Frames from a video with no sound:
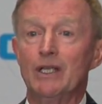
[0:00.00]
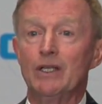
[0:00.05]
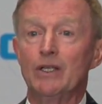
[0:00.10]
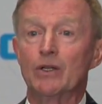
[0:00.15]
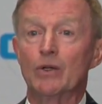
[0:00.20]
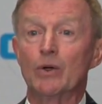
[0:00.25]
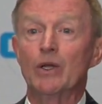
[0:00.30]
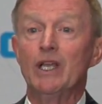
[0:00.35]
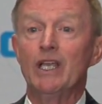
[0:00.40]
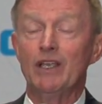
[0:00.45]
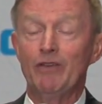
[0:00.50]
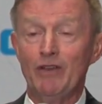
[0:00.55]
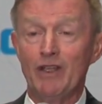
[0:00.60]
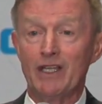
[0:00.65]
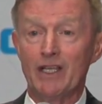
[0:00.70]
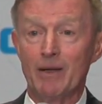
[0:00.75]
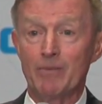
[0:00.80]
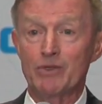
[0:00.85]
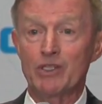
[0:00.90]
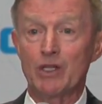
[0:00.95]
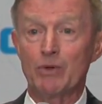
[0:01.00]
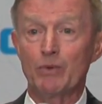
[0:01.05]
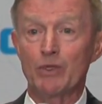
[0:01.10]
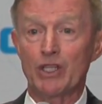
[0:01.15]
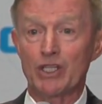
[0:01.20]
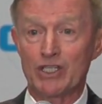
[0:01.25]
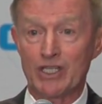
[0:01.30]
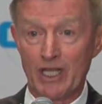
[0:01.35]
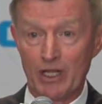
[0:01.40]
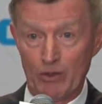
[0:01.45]
You know, if he comes in with
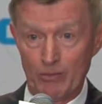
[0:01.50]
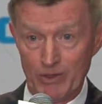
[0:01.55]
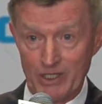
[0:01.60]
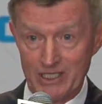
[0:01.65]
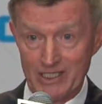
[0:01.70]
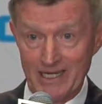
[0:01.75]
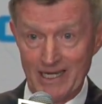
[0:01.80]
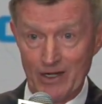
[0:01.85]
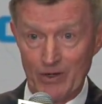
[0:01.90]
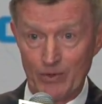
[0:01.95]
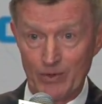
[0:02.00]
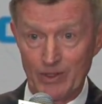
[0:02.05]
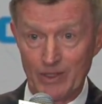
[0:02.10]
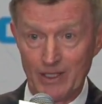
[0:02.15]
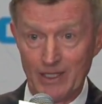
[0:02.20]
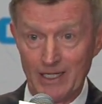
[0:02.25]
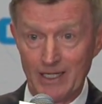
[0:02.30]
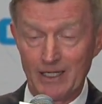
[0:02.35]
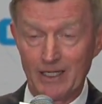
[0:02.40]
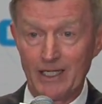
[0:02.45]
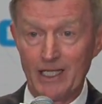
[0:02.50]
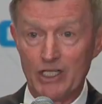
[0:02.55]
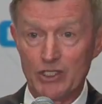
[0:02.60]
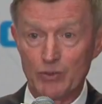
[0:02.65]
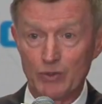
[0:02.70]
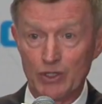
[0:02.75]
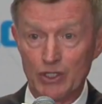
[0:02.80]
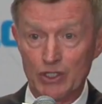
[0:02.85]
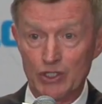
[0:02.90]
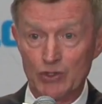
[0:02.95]
his helmet down,
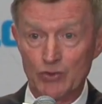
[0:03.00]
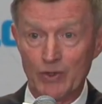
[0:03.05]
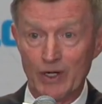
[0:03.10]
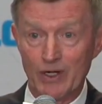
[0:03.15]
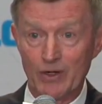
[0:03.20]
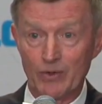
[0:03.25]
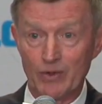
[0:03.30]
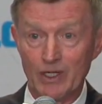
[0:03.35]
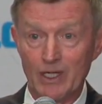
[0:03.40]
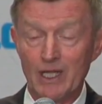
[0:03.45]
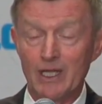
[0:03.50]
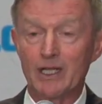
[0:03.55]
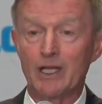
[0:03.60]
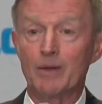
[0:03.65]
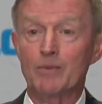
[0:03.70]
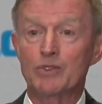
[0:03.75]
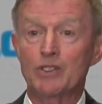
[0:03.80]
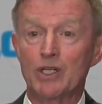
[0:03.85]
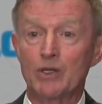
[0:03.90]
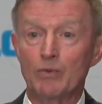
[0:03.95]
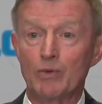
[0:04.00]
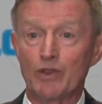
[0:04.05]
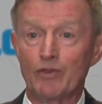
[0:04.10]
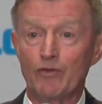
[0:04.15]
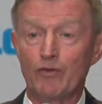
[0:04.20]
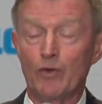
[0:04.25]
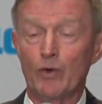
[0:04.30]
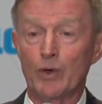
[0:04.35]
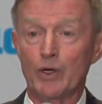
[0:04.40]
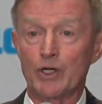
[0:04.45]
leads with his crown, comes in with
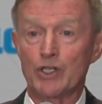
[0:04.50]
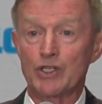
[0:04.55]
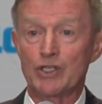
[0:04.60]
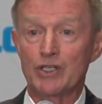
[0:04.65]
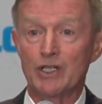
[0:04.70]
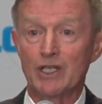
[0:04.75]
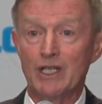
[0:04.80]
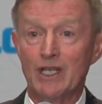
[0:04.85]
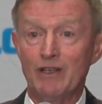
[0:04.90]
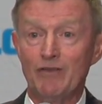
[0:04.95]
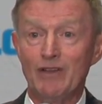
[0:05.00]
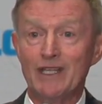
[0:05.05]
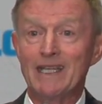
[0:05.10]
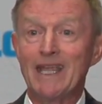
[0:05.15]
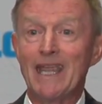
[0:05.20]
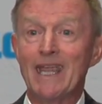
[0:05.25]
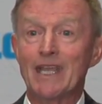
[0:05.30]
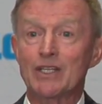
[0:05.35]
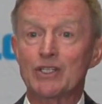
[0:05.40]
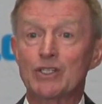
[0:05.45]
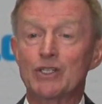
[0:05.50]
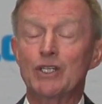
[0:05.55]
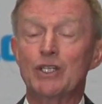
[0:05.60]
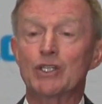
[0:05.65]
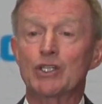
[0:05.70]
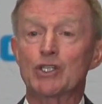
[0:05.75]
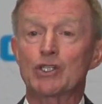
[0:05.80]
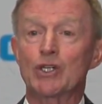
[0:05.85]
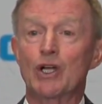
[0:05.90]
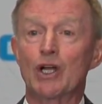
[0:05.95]
force, if he can't see
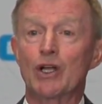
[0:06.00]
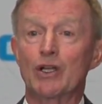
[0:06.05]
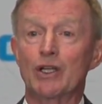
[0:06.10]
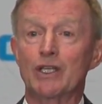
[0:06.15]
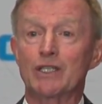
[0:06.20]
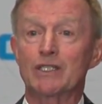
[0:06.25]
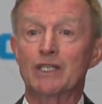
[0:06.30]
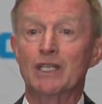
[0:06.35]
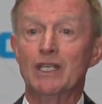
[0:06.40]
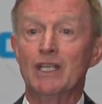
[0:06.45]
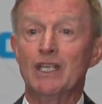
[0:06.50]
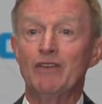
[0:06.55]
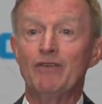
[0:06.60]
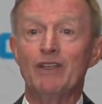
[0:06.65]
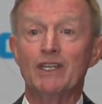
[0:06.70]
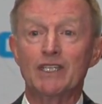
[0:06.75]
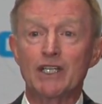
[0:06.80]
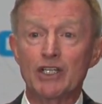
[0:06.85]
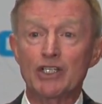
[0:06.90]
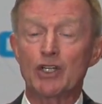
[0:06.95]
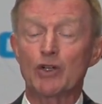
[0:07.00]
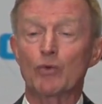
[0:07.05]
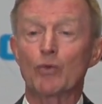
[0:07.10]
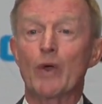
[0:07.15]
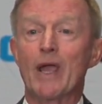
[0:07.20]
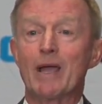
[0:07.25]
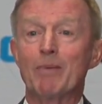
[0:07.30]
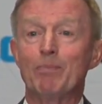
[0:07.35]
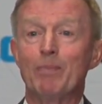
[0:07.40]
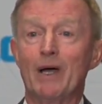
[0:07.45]
his target, if he doesn't
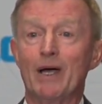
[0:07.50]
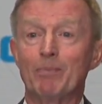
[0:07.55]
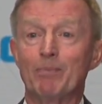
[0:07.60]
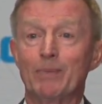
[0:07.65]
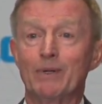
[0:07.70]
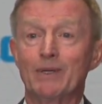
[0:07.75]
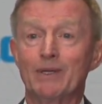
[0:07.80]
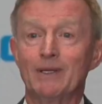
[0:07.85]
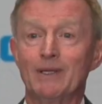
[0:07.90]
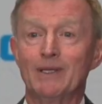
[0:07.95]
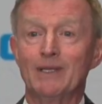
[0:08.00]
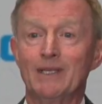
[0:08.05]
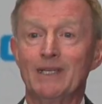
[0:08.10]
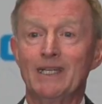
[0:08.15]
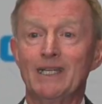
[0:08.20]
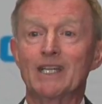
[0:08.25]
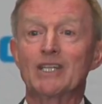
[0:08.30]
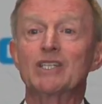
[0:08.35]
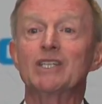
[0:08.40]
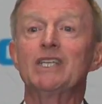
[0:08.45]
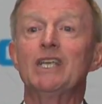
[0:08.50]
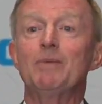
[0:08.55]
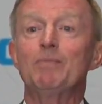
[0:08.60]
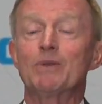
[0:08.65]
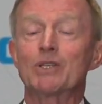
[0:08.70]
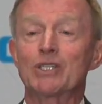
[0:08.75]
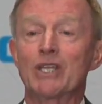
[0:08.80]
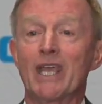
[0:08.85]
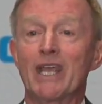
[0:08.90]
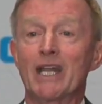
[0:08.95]
wrap up, he doesn't keep
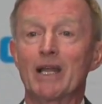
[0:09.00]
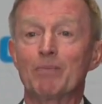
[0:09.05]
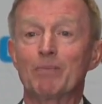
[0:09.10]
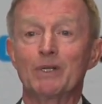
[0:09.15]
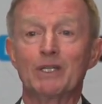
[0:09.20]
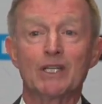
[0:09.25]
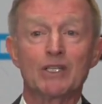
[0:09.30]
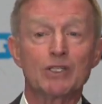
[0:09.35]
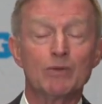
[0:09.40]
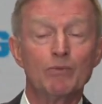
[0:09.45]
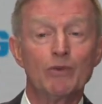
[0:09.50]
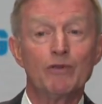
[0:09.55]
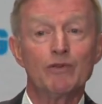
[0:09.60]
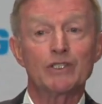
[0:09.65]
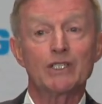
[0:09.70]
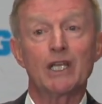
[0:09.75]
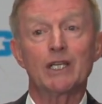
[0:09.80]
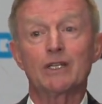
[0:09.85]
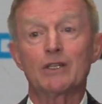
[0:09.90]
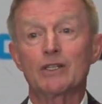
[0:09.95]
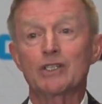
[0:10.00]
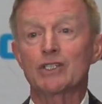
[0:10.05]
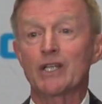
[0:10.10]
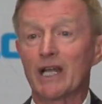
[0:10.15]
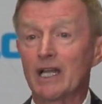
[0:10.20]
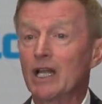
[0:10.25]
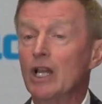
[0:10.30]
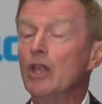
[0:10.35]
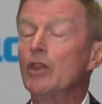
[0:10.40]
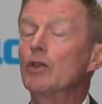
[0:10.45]
his head up. He doesn't move his head to the
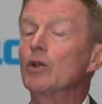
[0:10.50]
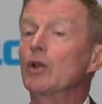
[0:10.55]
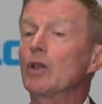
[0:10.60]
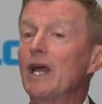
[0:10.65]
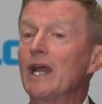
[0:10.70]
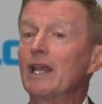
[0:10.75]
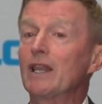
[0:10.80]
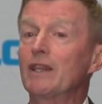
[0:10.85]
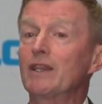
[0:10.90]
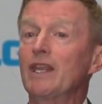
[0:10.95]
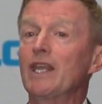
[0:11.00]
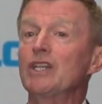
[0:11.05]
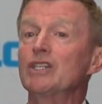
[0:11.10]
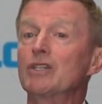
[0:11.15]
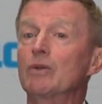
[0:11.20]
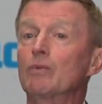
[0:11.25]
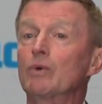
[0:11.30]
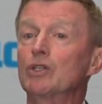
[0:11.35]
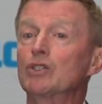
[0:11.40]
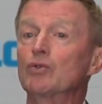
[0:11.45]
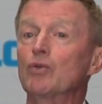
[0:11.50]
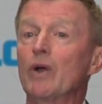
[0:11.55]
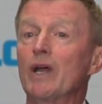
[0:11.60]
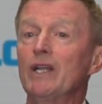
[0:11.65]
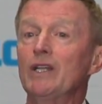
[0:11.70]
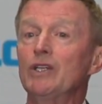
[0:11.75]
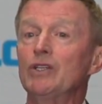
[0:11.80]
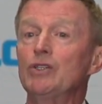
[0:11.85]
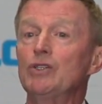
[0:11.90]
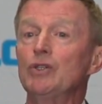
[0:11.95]
side. There are a lot of things that we're
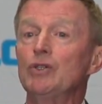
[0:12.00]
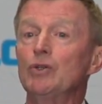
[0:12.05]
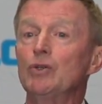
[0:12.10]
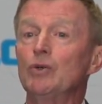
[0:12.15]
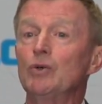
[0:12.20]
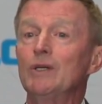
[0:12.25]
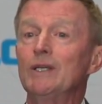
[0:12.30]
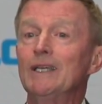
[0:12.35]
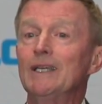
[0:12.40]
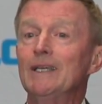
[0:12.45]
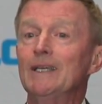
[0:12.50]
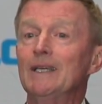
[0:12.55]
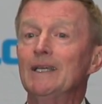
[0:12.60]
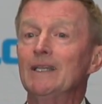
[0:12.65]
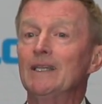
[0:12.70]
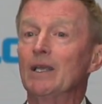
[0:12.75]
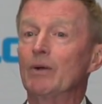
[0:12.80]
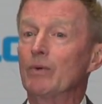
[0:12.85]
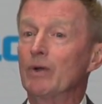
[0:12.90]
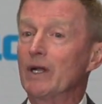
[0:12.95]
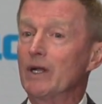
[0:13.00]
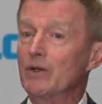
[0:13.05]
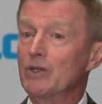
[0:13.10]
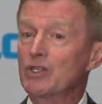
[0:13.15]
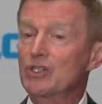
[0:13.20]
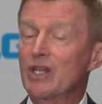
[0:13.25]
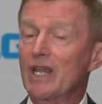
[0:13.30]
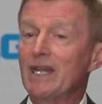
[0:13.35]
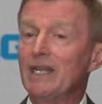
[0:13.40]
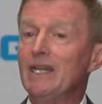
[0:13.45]
trying to do that we aren't
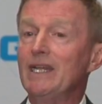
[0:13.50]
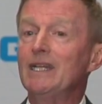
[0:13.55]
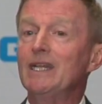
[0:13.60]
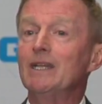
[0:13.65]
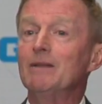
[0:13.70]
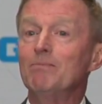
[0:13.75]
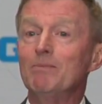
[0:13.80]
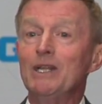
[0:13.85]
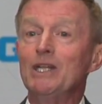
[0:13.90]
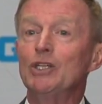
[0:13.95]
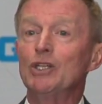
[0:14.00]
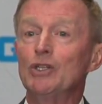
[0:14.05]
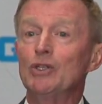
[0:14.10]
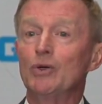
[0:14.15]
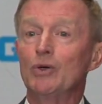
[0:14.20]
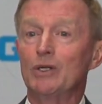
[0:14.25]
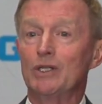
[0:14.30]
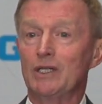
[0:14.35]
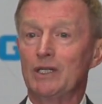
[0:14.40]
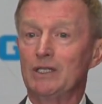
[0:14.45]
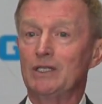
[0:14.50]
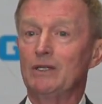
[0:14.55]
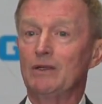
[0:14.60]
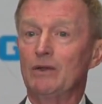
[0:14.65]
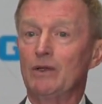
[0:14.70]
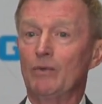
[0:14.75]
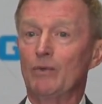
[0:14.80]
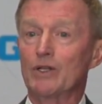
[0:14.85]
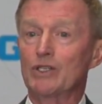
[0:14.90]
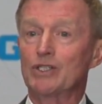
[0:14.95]
saying he didn't mean to do it. It,
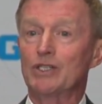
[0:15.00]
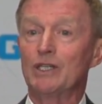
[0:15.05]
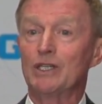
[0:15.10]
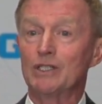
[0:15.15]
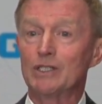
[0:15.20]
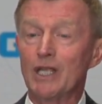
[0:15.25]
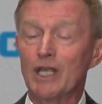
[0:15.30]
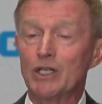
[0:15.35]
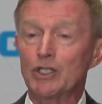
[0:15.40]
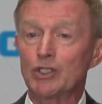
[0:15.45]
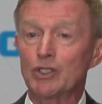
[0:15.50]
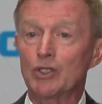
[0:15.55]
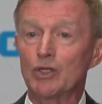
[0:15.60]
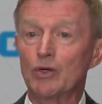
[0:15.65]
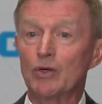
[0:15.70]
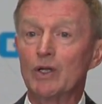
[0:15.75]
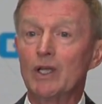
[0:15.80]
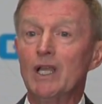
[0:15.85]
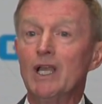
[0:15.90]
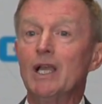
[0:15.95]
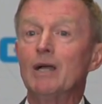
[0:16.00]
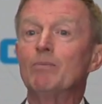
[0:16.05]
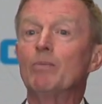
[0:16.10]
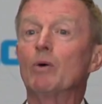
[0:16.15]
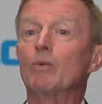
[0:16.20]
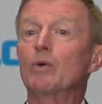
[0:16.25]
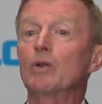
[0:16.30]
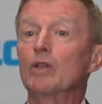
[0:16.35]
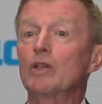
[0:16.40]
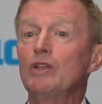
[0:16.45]
it wasn't intentional,
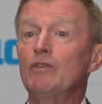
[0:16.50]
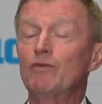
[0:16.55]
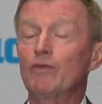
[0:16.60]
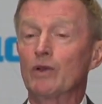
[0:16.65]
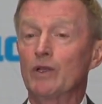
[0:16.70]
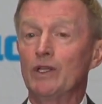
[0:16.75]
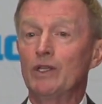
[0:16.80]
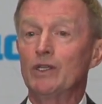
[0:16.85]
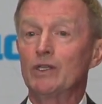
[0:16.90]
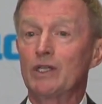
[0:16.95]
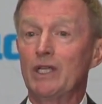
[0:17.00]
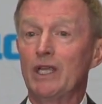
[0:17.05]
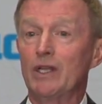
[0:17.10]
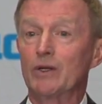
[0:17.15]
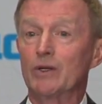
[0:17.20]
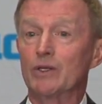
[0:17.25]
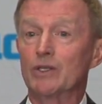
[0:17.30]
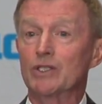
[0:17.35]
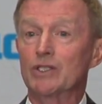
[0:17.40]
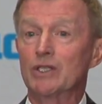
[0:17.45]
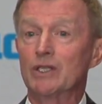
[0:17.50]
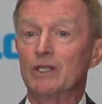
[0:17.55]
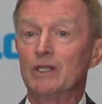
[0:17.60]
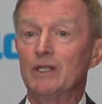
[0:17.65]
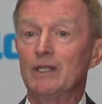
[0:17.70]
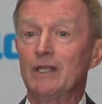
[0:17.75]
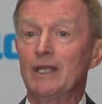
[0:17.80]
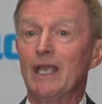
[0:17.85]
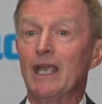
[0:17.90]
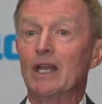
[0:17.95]
but we're looking for indicators
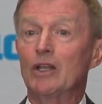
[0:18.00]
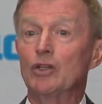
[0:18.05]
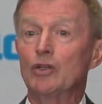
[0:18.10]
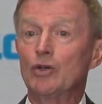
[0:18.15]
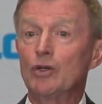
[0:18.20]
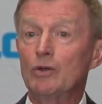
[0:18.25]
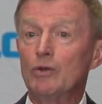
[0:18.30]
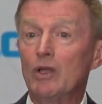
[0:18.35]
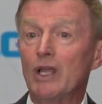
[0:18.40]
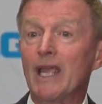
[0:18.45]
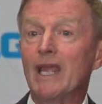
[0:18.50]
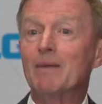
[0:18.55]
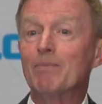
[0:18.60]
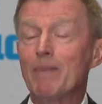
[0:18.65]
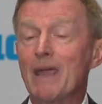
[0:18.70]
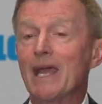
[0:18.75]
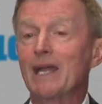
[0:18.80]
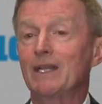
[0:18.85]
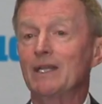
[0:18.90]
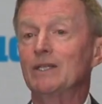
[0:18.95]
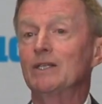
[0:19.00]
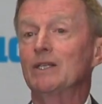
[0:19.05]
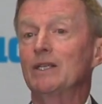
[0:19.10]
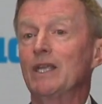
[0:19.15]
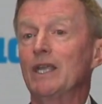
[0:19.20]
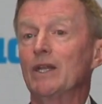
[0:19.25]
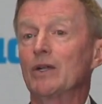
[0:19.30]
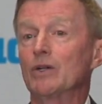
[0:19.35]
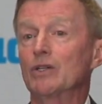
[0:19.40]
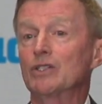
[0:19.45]
and good and bad
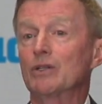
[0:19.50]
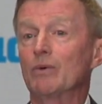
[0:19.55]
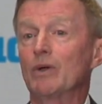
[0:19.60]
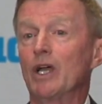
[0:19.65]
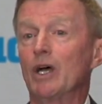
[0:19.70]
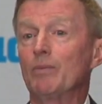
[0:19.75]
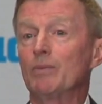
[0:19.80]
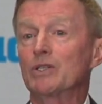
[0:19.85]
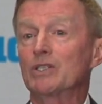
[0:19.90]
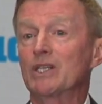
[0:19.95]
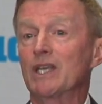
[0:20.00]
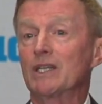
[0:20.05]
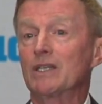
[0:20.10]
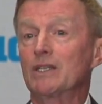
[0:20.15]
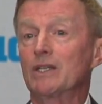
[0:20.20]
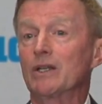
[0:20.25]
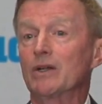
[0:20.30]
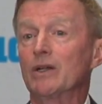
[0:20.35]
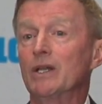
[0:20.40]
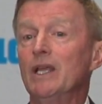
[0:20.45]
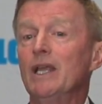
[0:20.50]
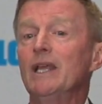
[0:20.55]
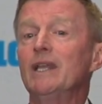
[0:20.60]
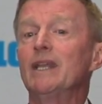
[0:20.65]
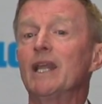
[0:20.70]
indicators that will help us get there.